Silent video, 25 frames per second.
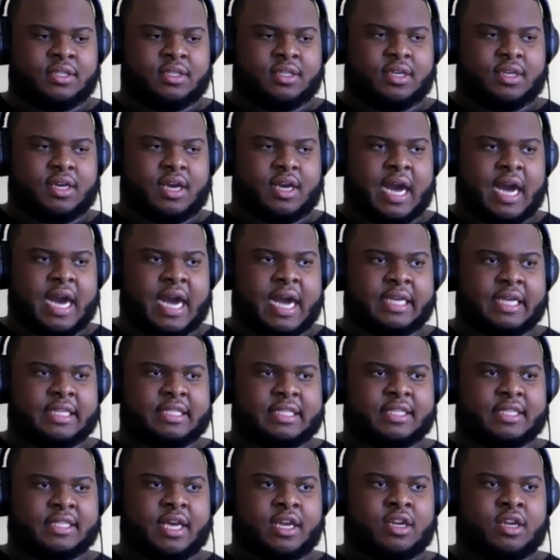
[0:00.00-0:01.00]
I
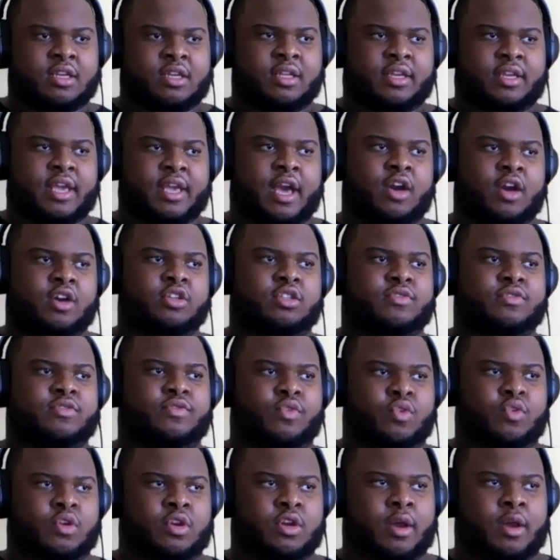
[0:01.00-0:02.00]
sat on the couch
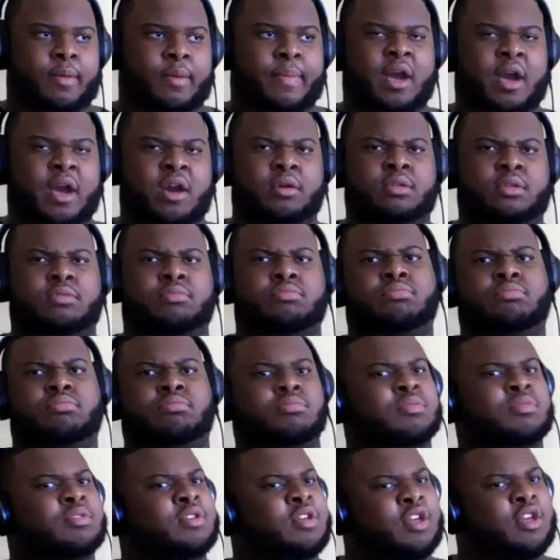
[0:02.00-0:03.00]
for about
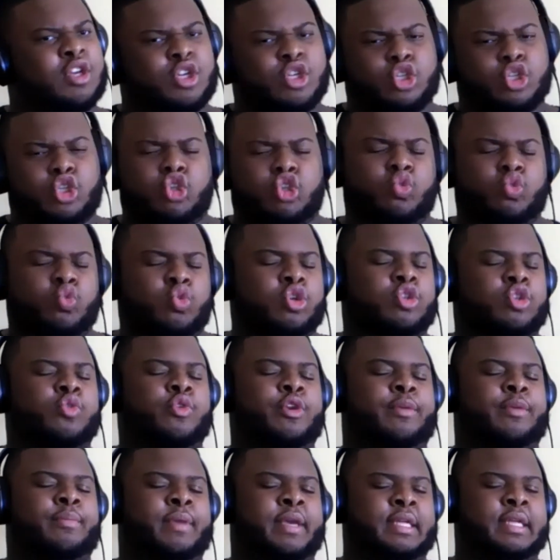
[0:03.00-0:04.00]
2 or 3
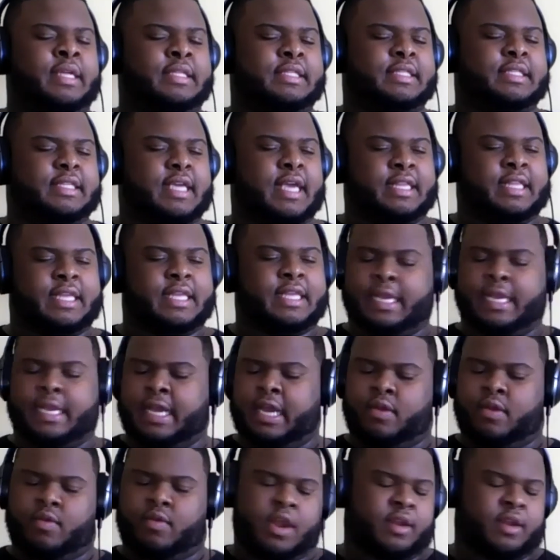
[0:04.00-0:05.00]
minutes, and then I got
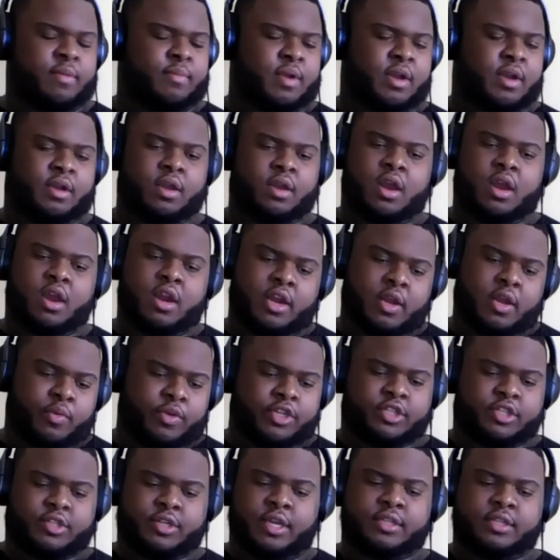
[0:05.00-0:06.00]
right in my car and I went
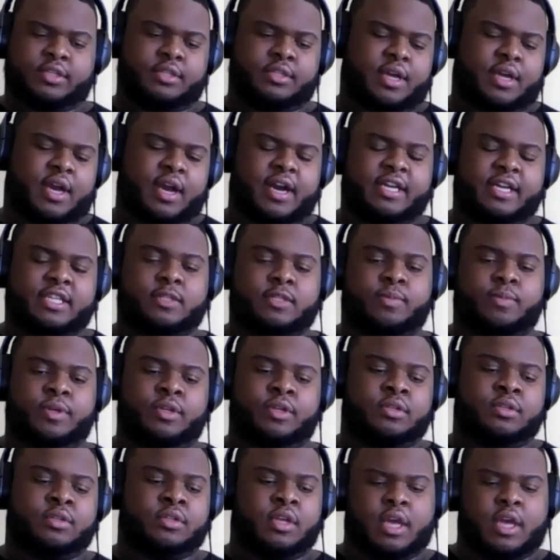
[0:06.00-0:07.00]
straight to the hospital.
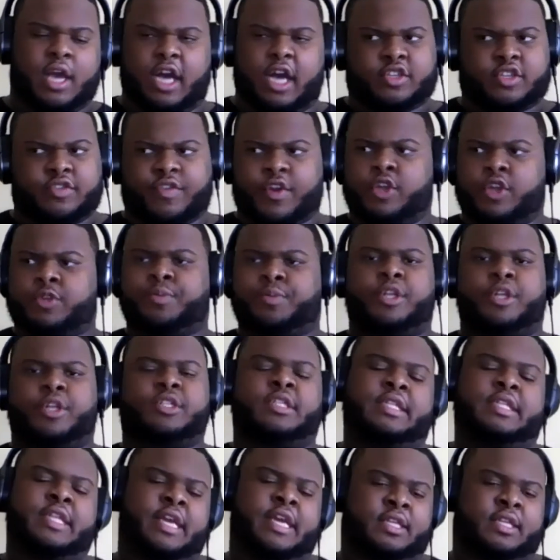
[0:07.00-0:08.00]
I was the first person
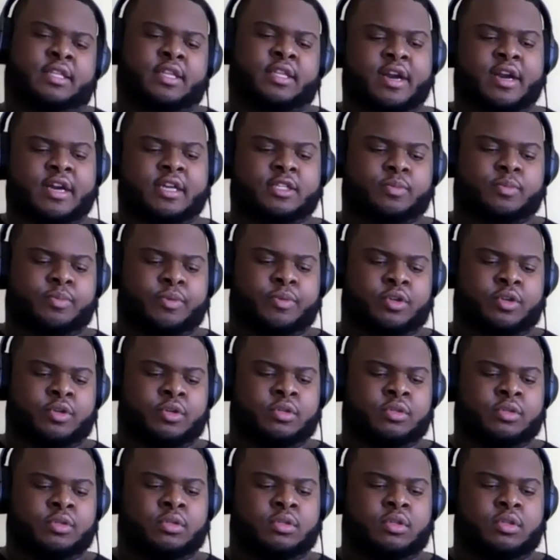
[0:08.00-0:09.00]
there at the hospital,
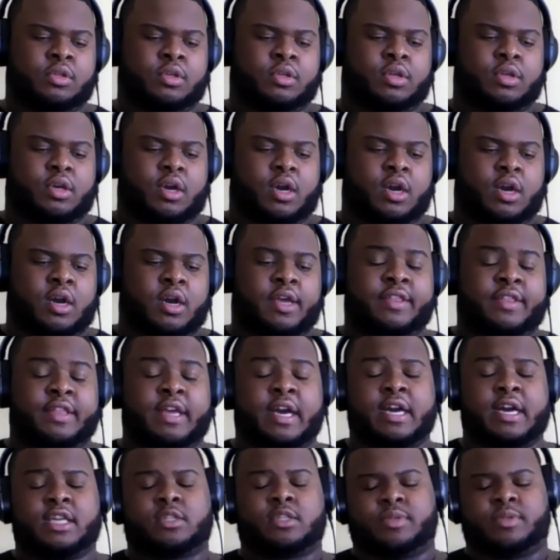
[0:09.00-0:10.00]
in the
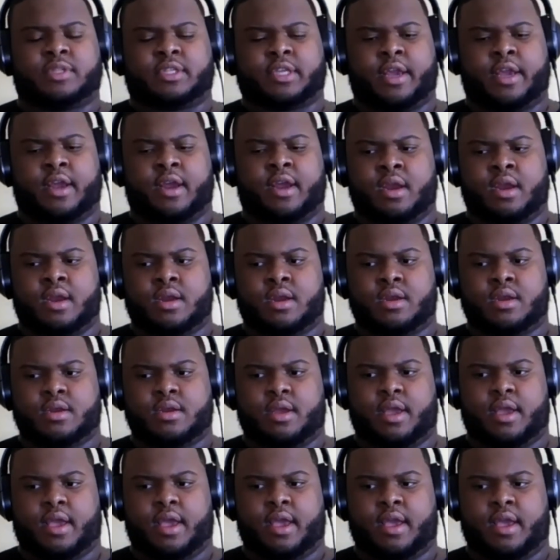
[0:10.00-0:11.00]
hospice care,
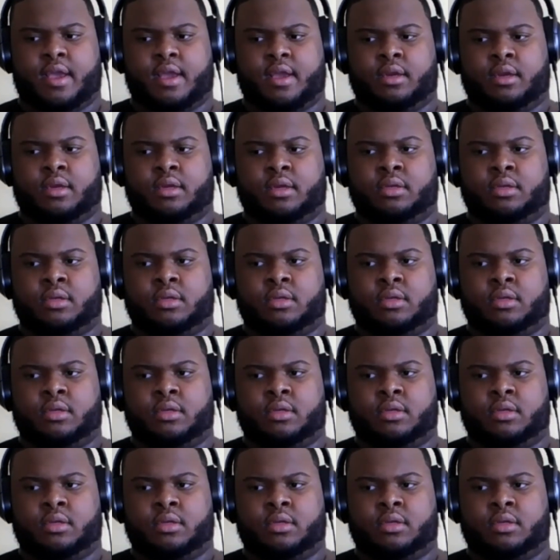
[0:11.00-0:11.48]
and